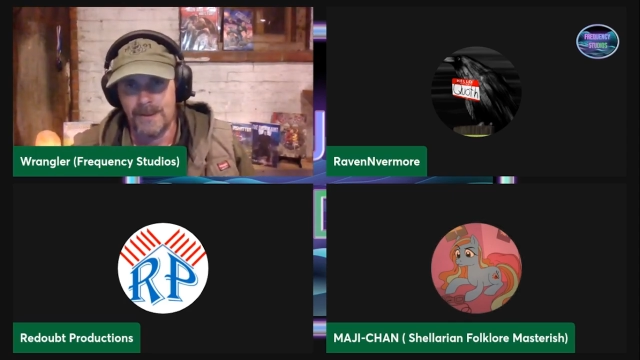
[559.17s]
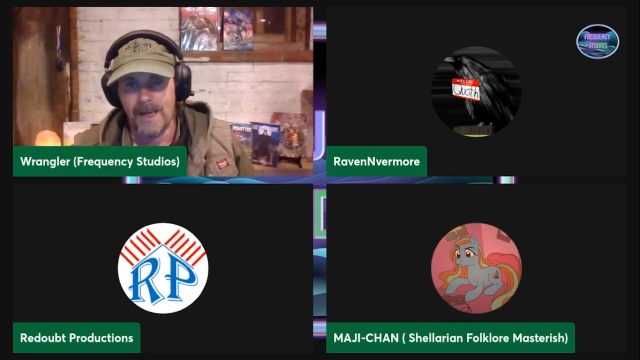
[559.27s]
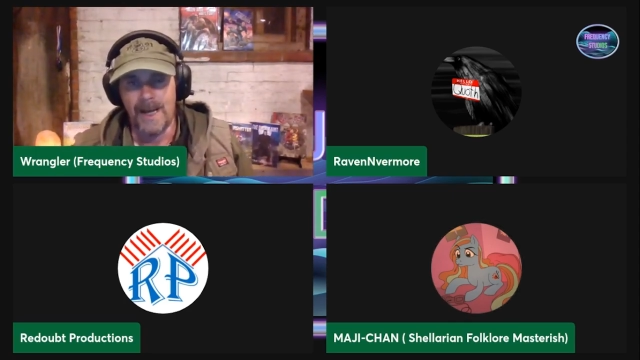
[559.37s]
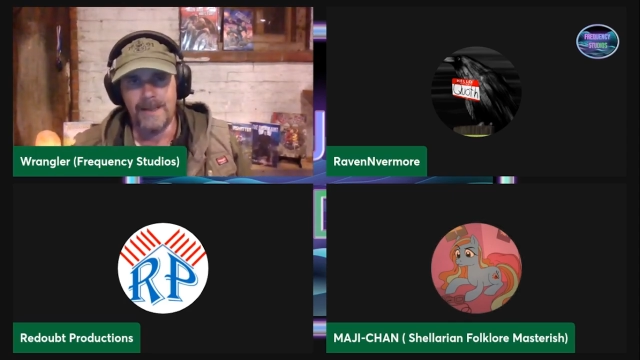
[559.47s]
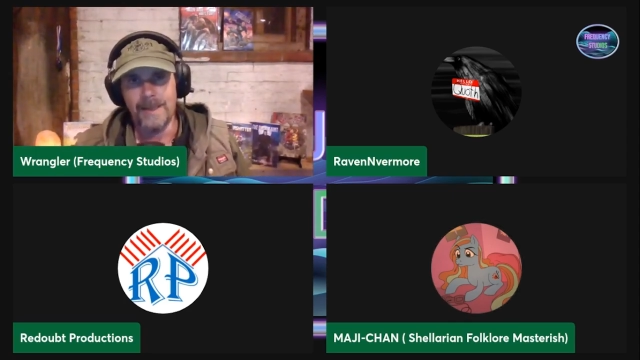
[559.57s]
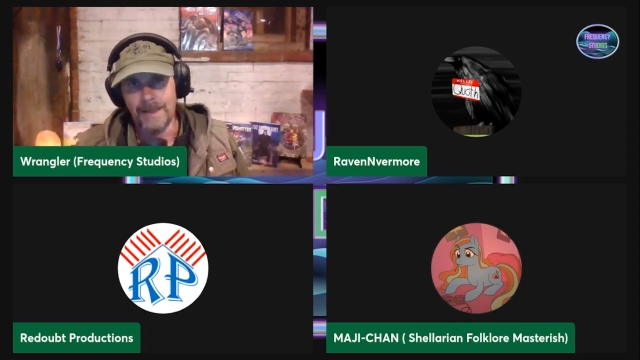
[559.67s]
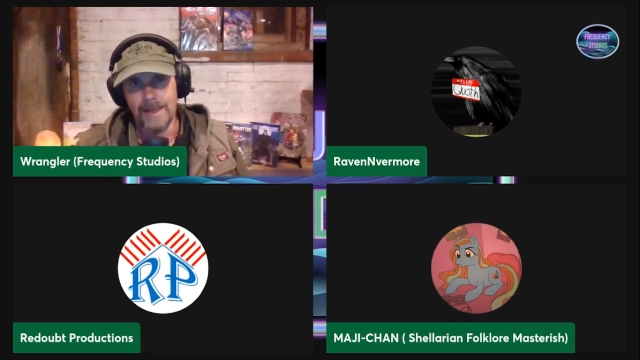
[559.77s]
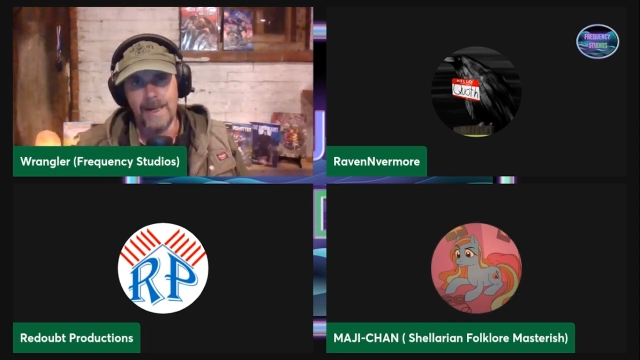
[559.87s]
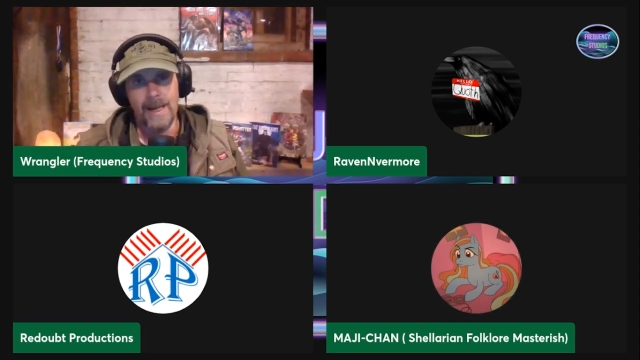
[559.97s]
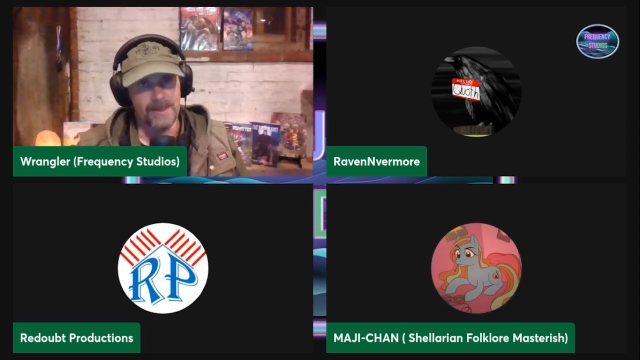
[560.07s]
I think
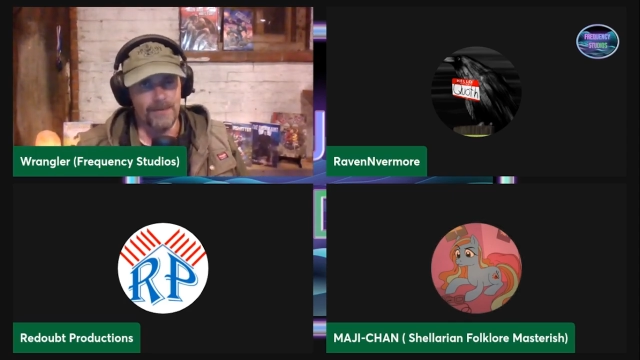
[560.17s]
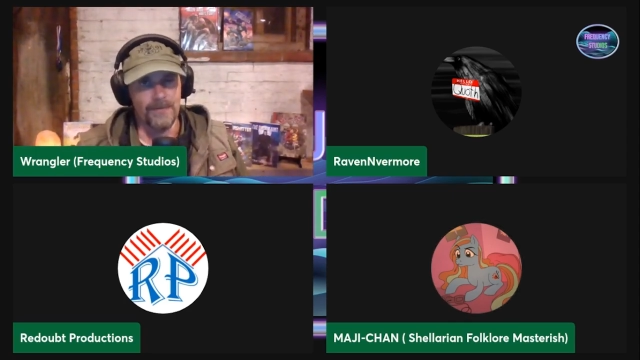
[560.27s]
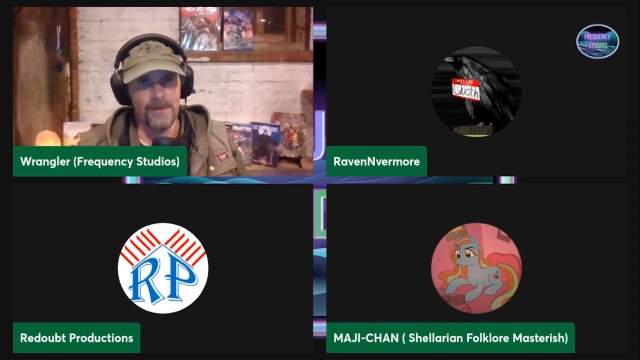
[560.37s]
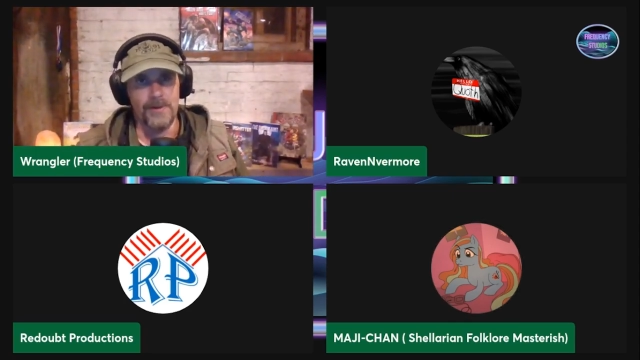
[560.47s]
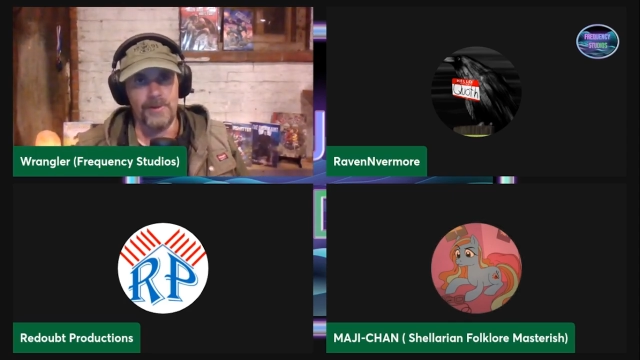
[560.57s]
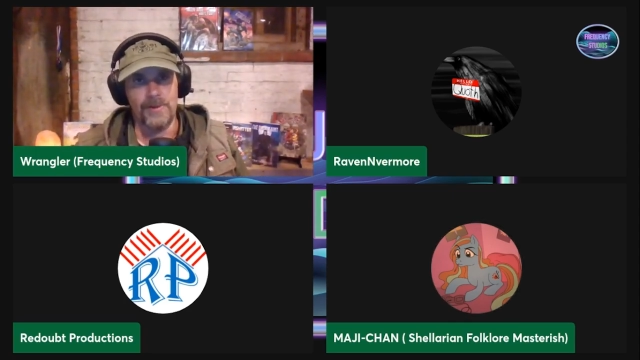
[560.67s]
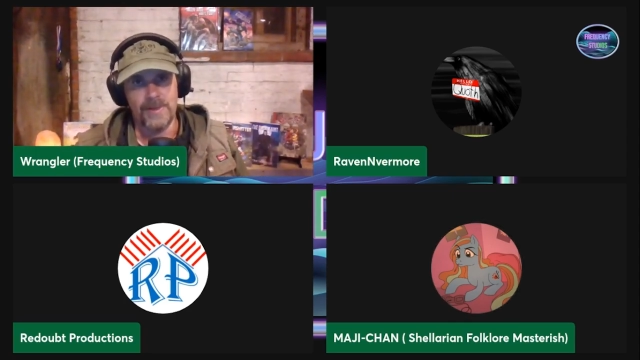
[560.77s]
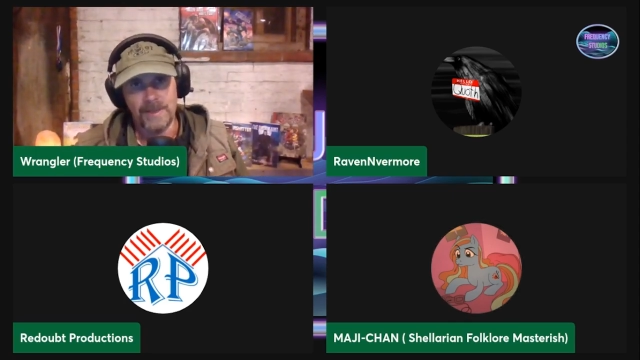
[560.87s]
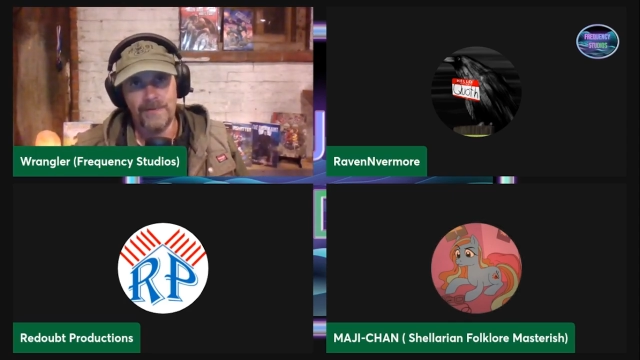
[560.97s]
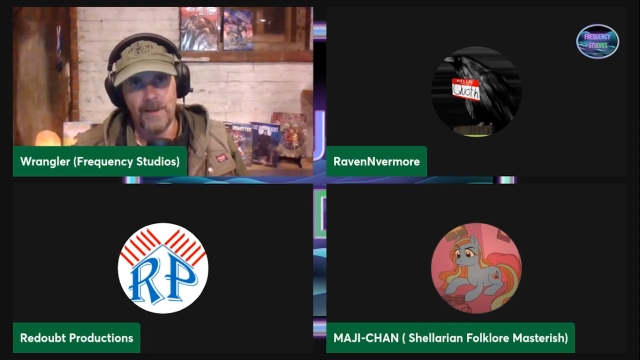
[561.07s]
he has a future as
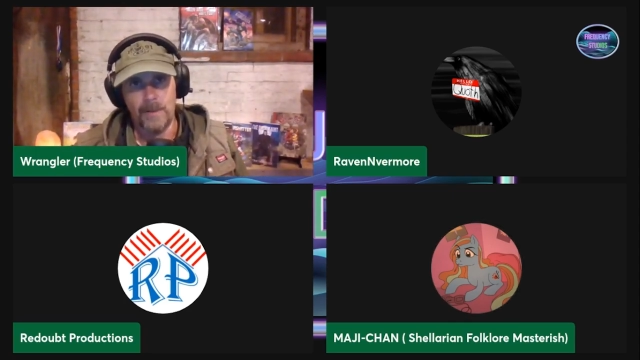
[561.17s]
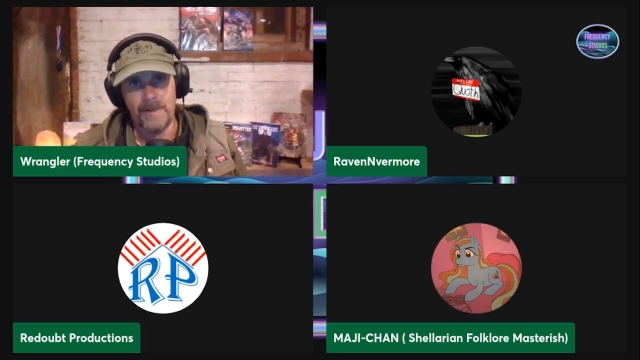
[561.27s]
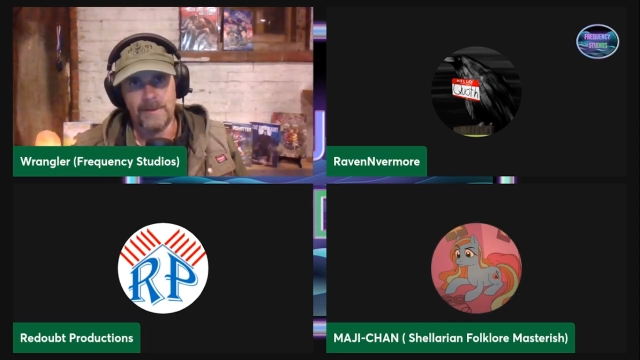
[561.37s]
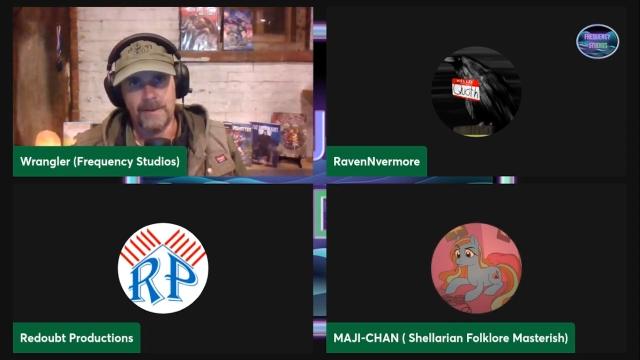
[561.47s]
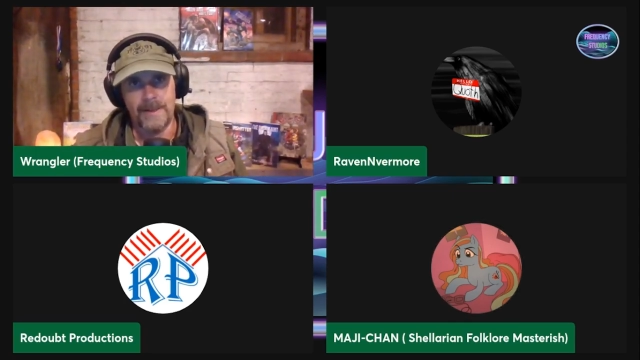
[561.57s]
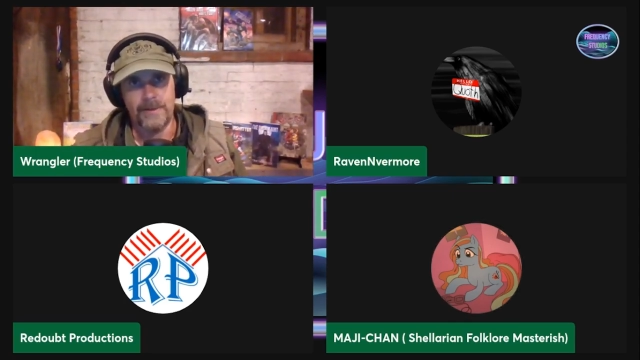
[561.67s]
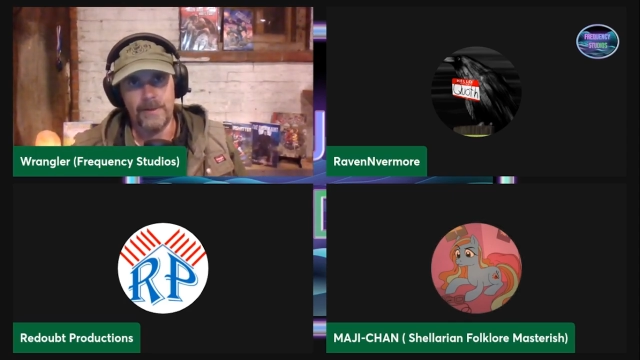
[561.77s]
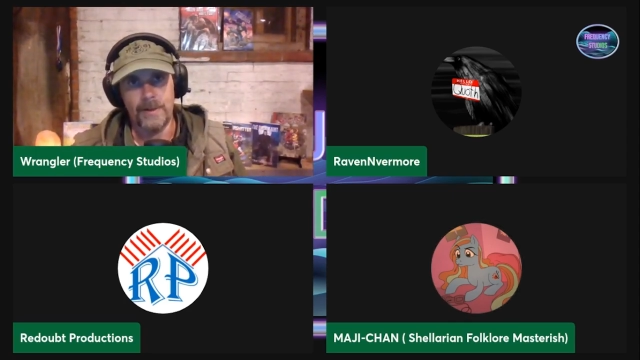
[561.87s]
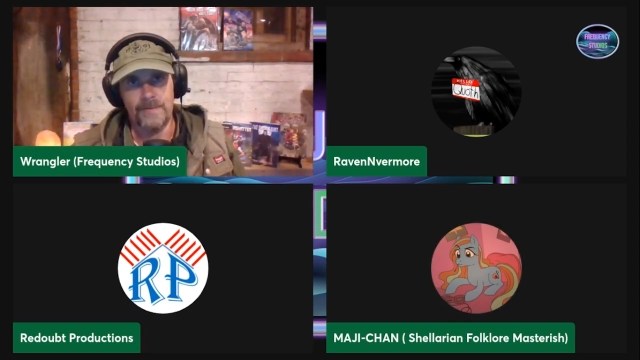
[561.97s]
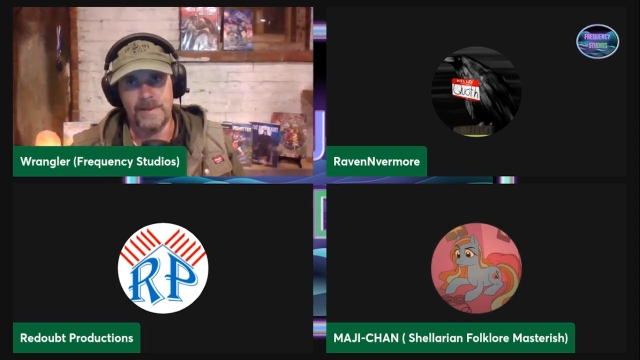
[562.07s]
a developmental
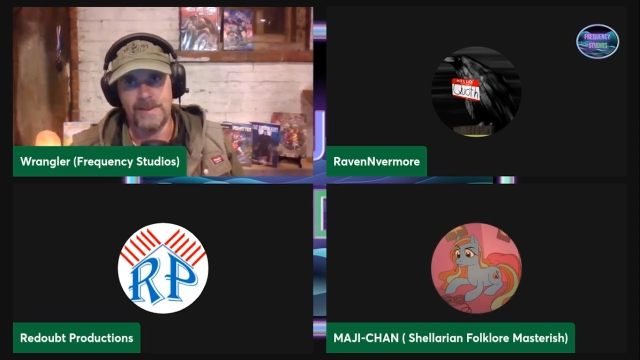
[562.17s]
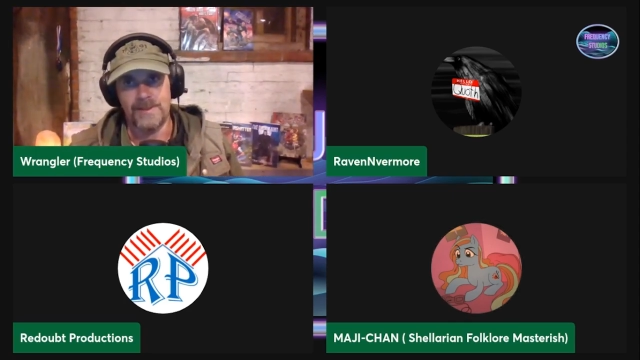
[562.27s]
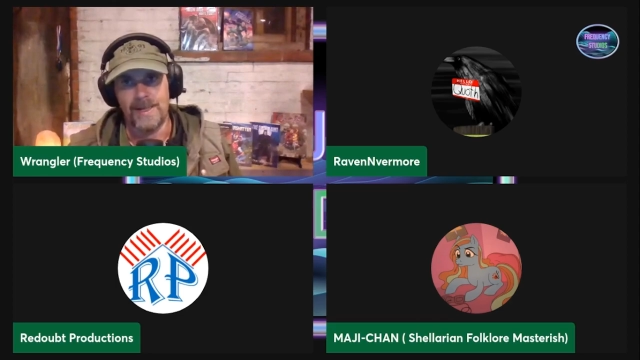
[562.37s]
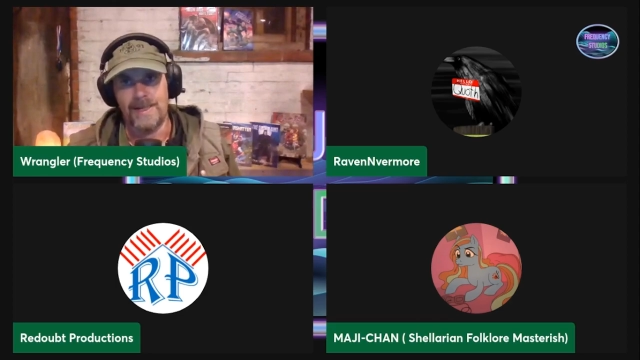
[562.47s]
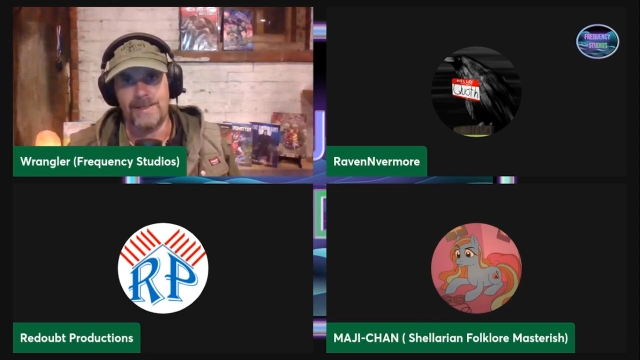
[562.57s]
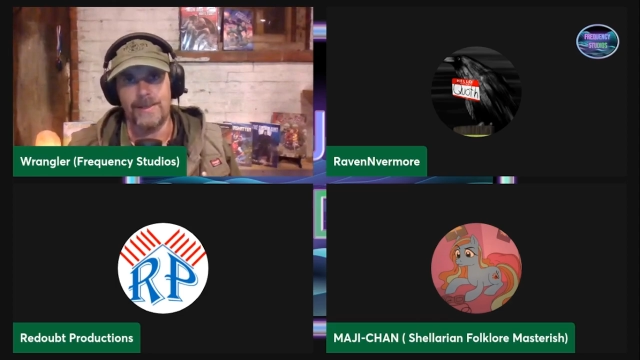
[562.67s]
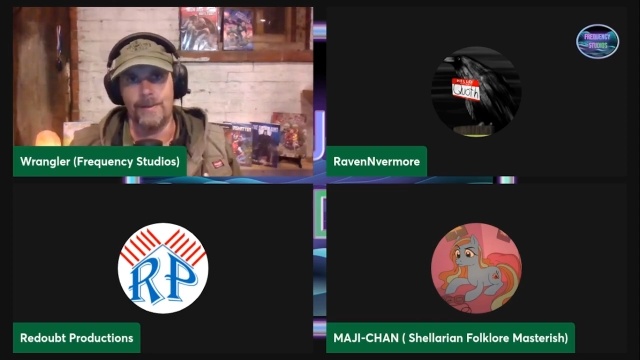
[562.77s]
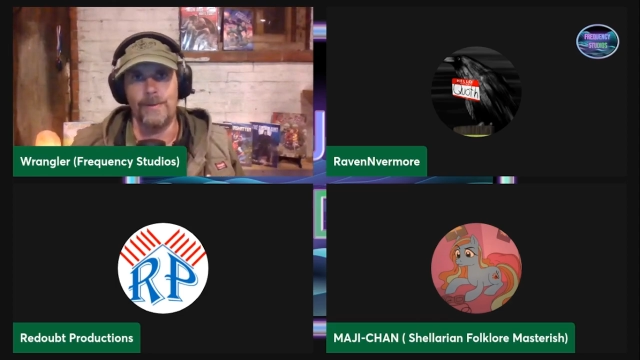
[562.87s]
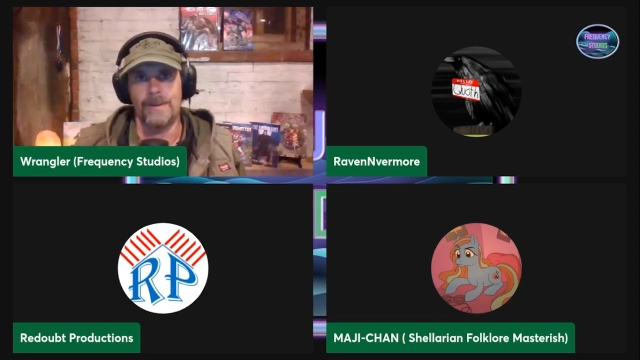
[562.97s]
editor if he decides to.